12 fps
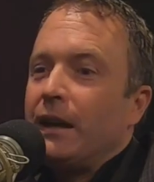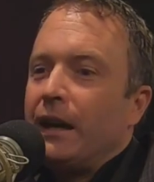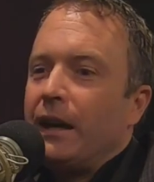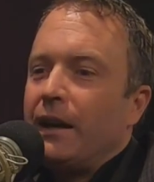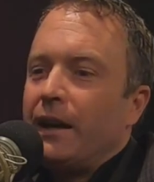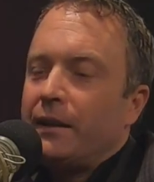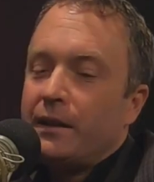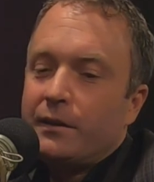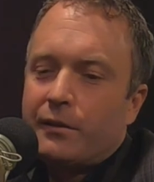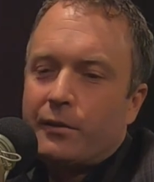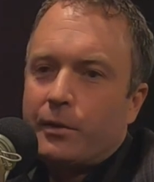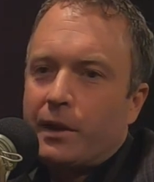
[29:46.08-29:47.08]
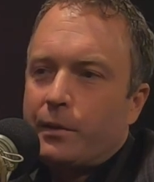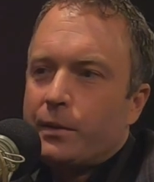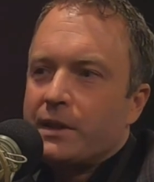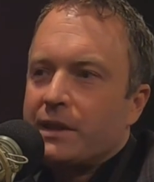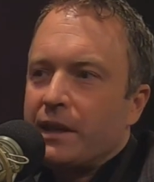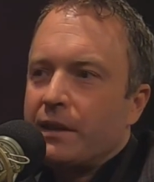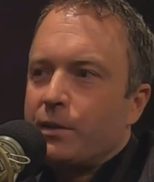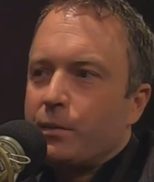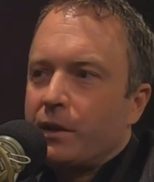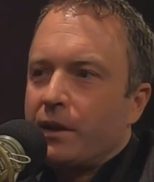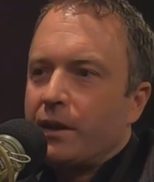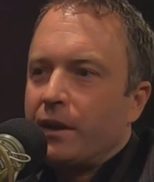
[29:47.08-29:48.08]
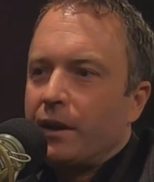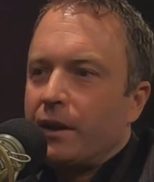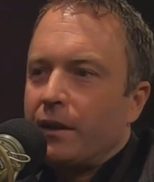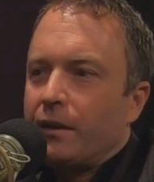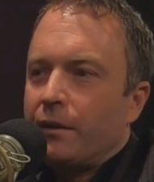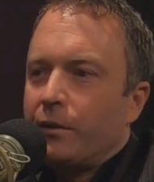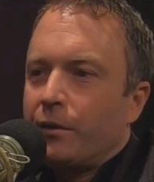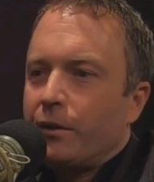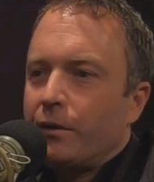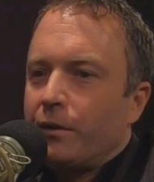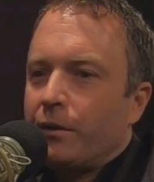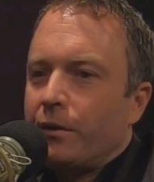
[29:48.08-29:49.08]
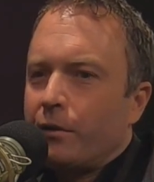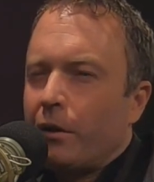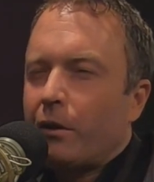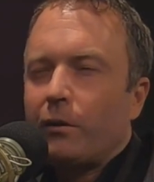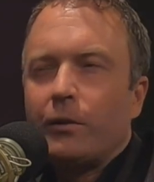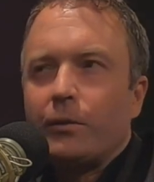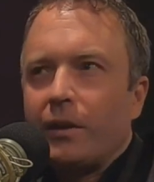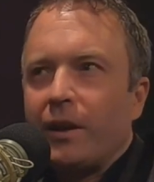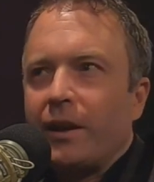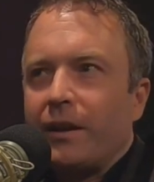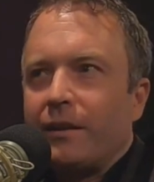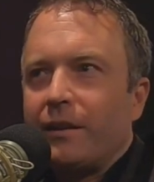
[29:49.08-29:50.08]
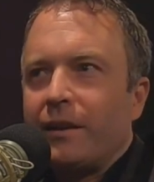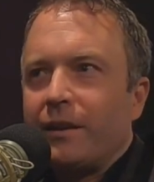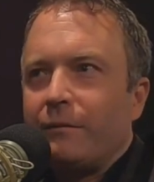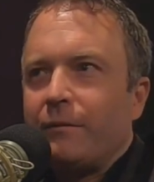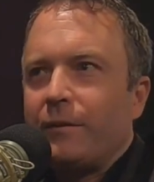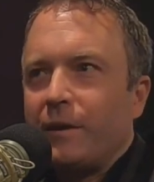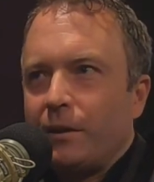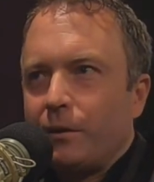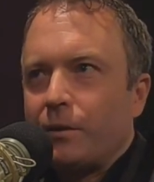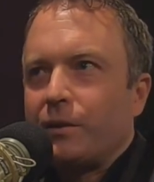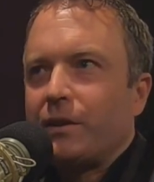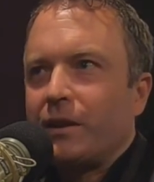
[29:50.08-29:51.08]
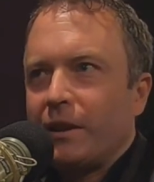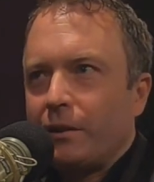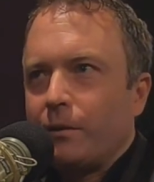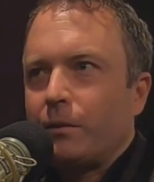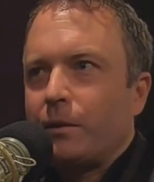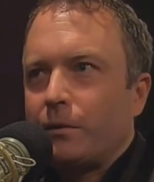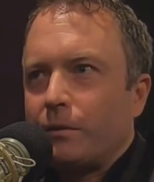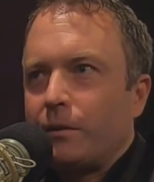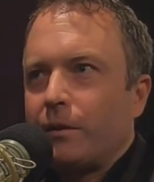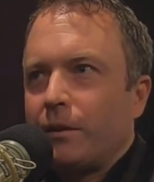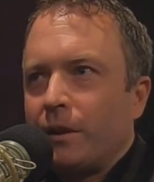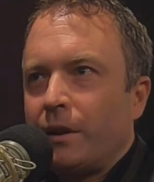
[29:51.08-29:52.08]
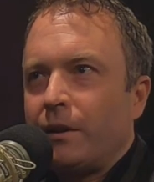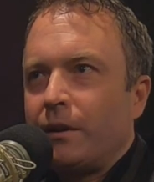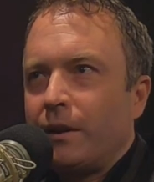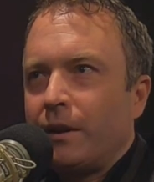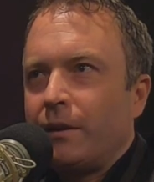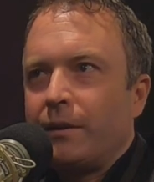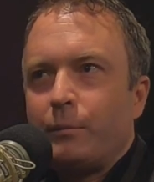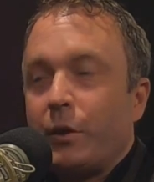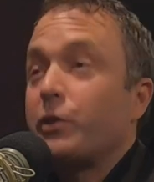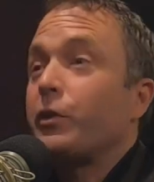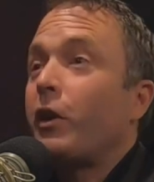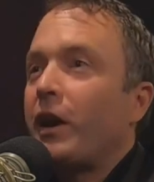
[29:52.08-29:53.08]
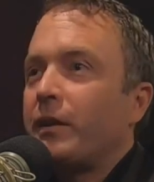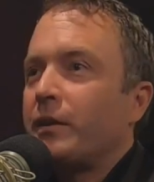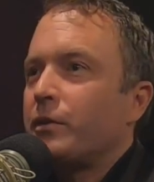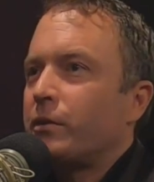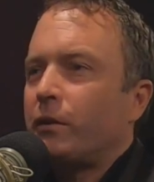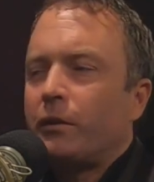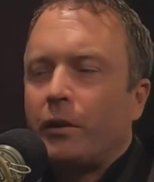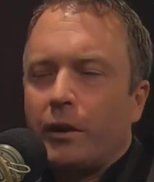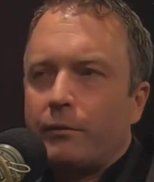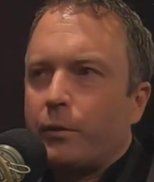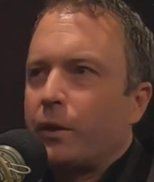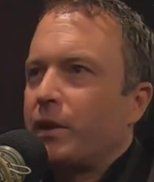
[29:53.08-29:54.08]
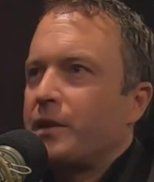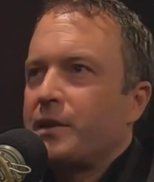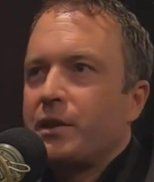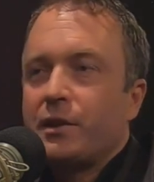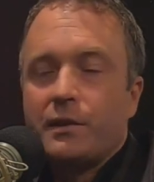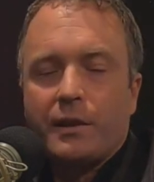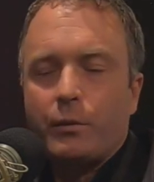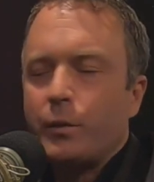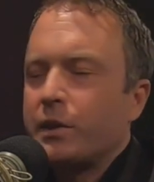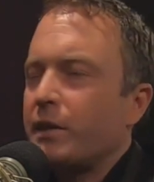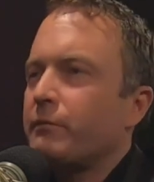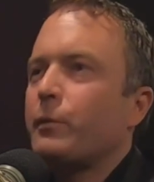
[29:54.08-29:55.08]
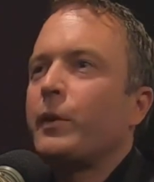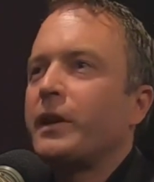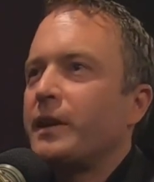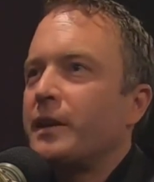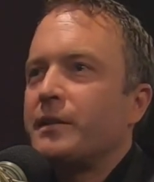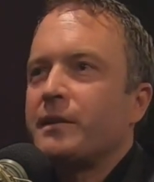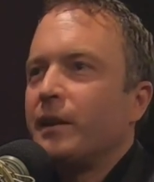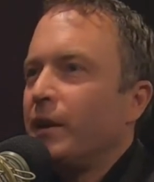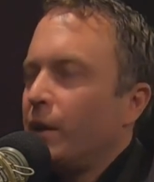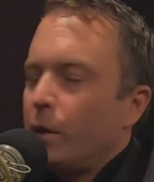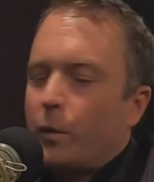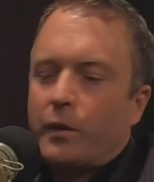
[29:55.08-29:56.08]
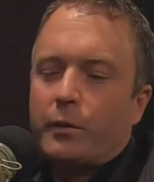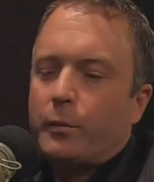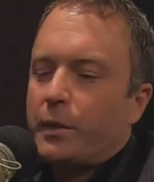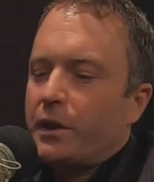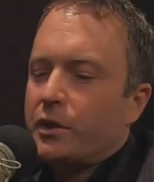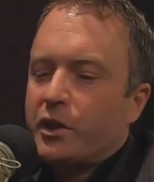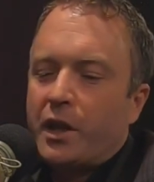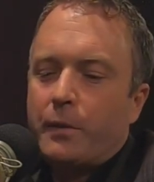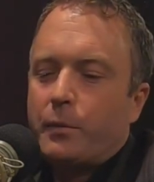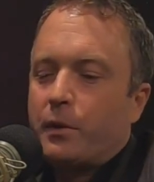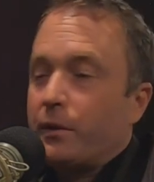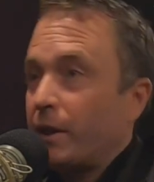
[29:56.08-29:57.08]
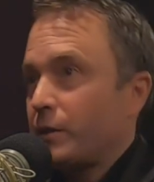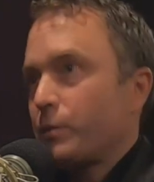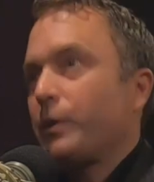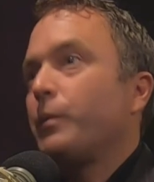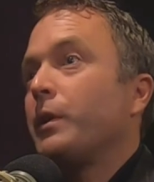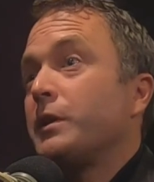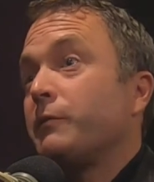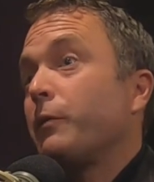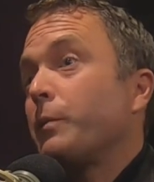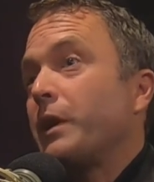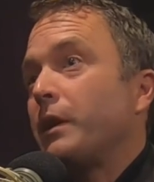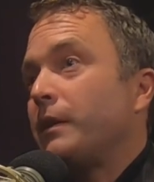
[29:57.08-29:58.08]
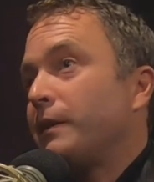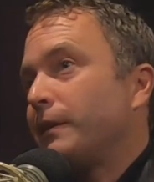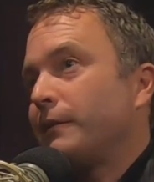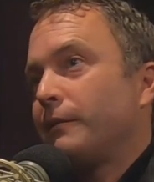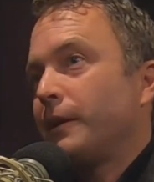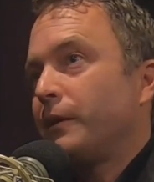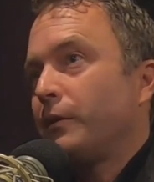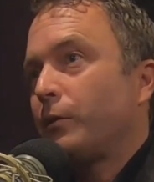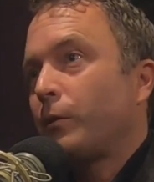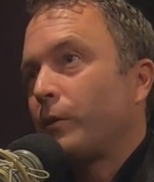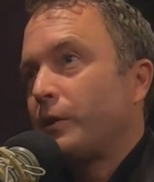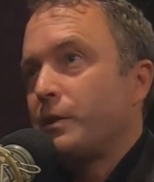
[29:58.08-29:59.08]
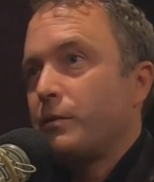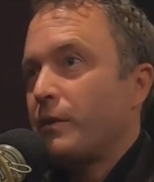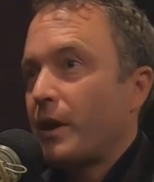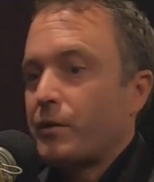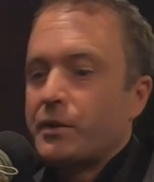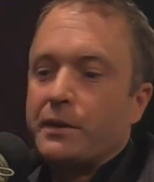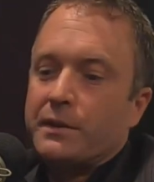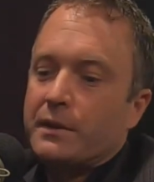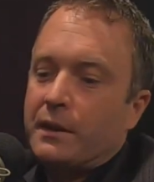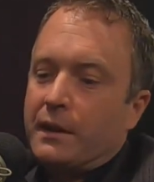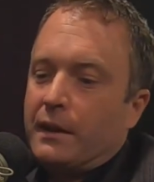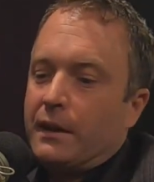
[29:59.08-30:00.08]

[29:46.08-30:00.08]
And then the third I would say is really, you're not alone, and it feels like you're alone, but you're not. There's a lot of organizations, and whichever one it is, whether it be a chamber, and that's what it was for me in the early 2000s.